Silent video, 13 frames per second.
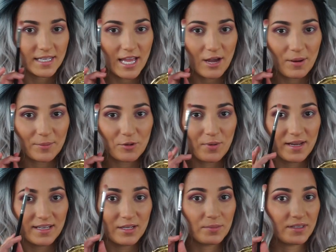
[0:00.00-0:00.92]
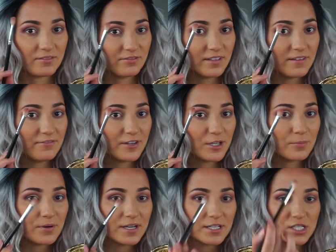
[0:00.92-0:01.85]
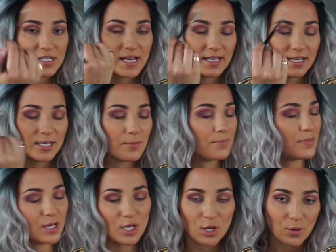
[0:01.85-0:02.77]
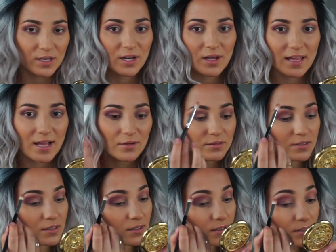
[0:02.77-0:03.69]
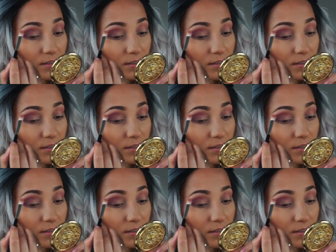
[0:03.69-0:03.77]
Now I'm going in with the fluffier brush and gonna blow it all out.